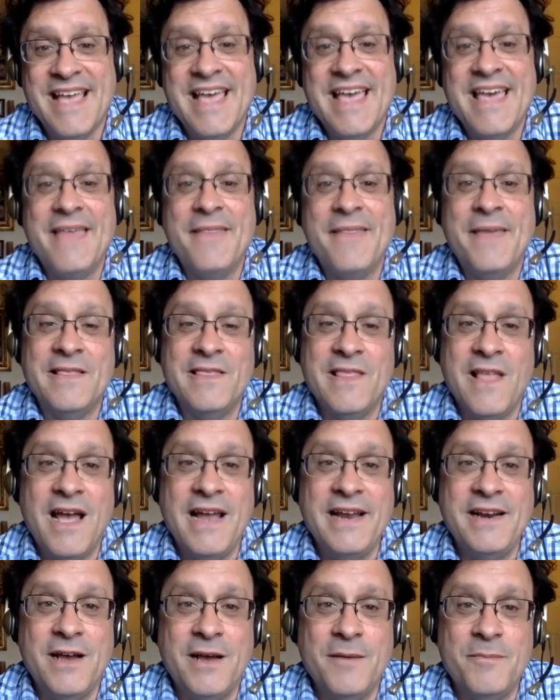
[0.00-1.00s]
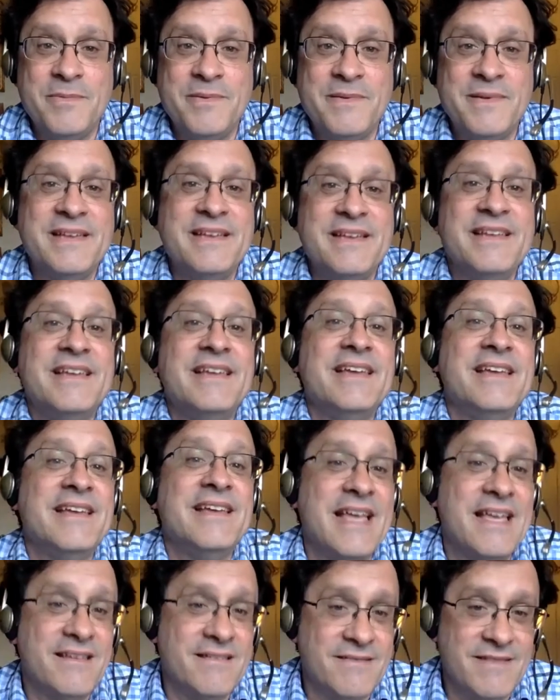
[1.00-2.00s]
And they line up
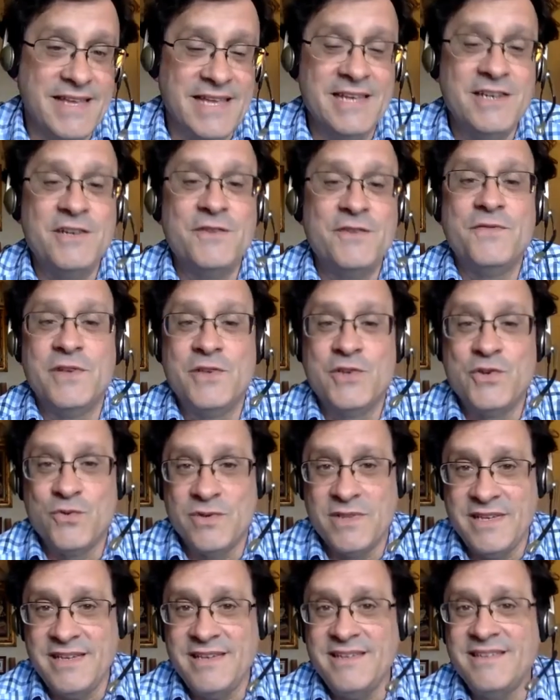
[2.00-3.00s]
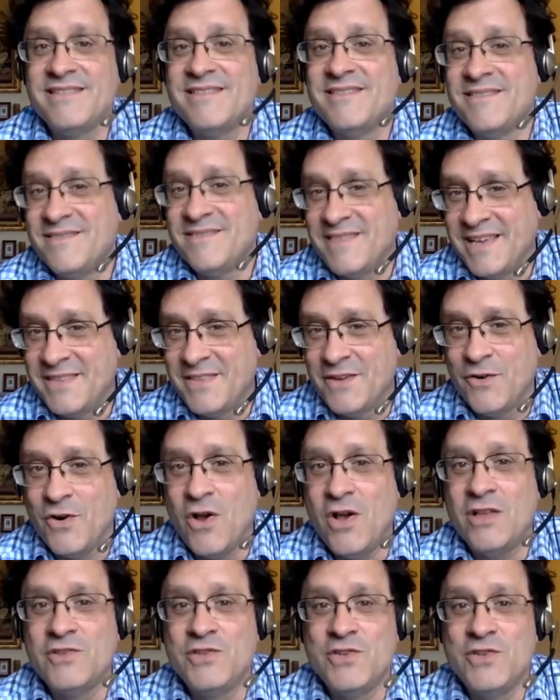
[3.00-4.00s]
individually, like they're
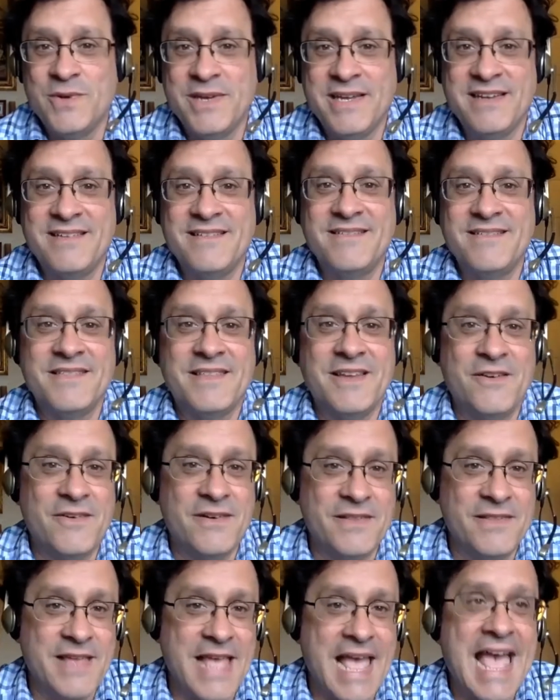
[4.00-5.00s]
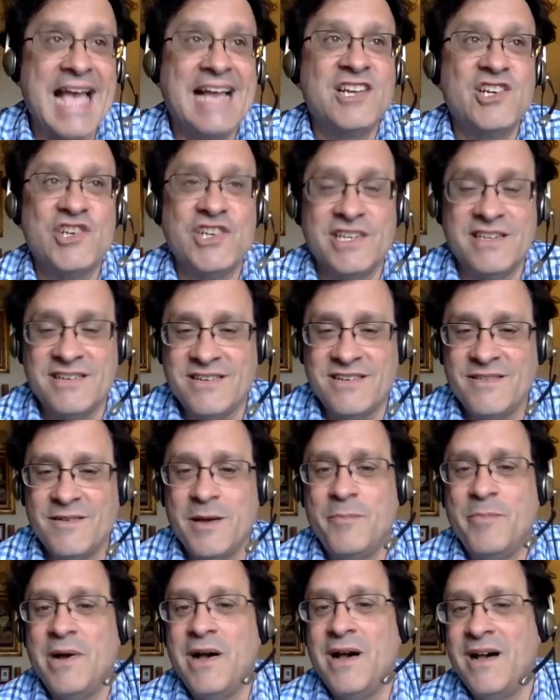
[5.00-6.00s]
all doing their action
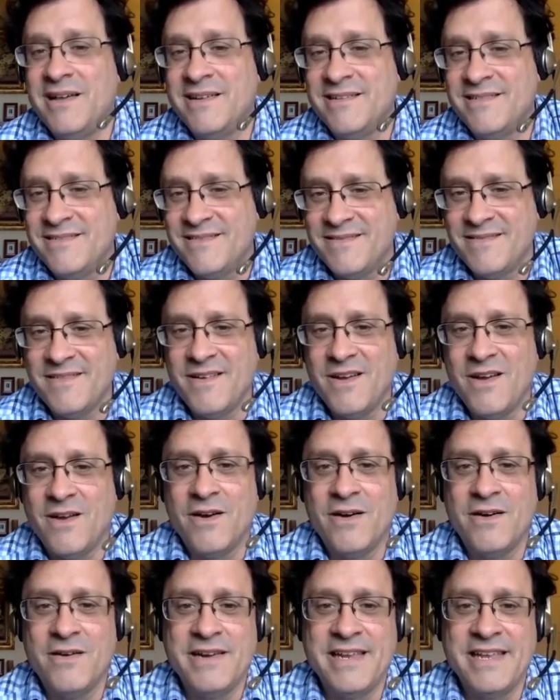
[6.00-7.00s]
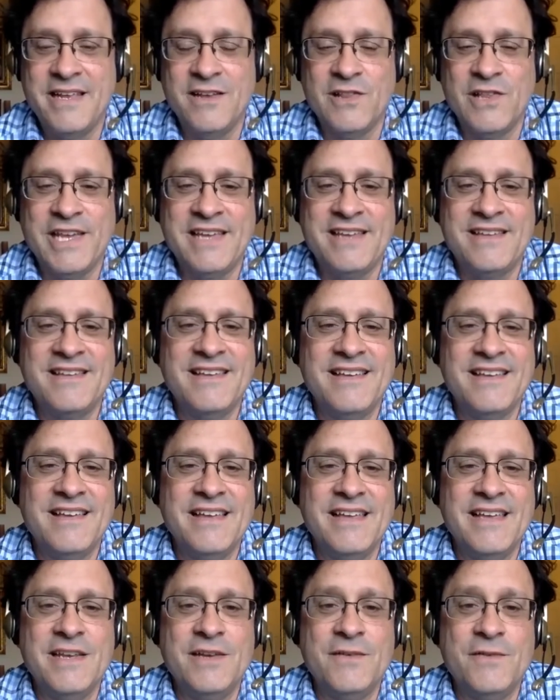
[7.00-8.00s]
upon our healing
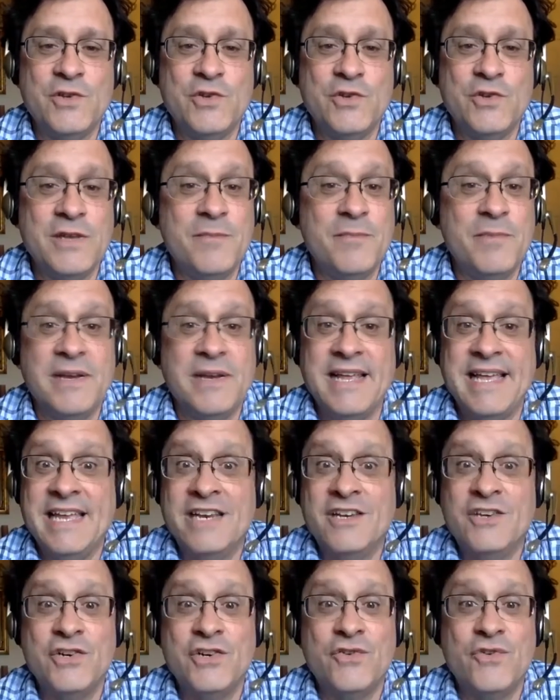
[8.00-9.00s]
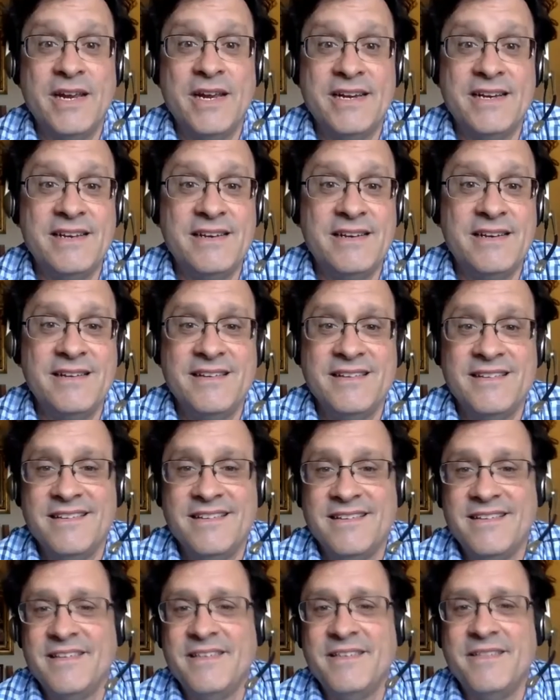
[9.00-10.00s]
individually, but integrated,
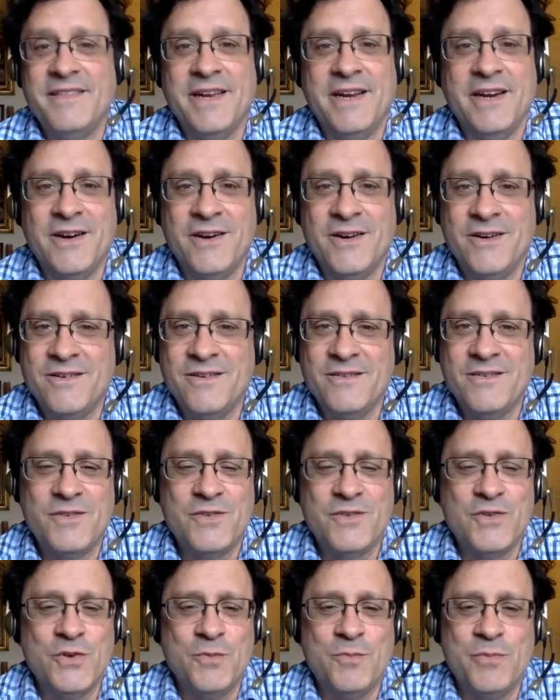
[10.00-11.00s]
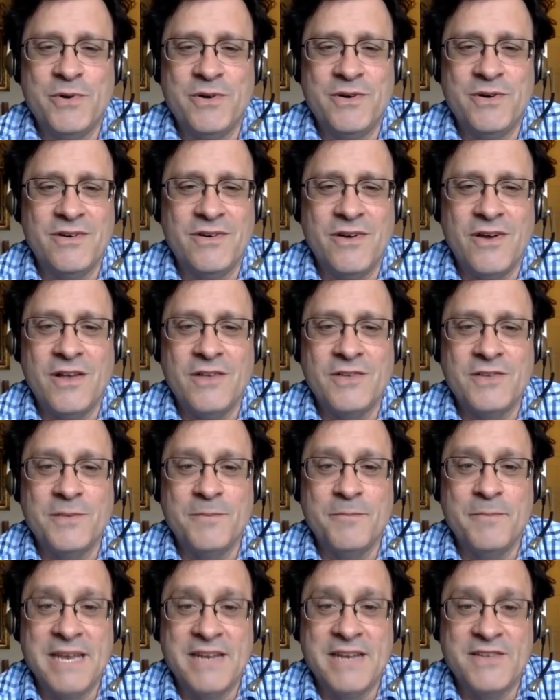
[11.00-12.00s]
they're super
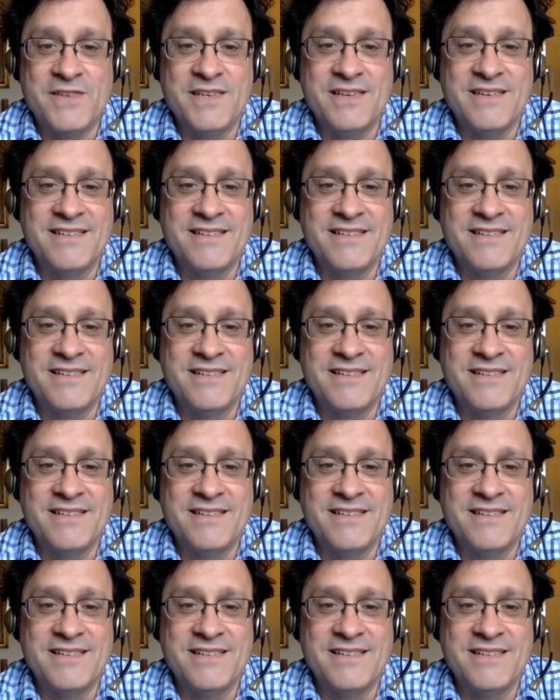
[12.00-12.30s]
awesome medicine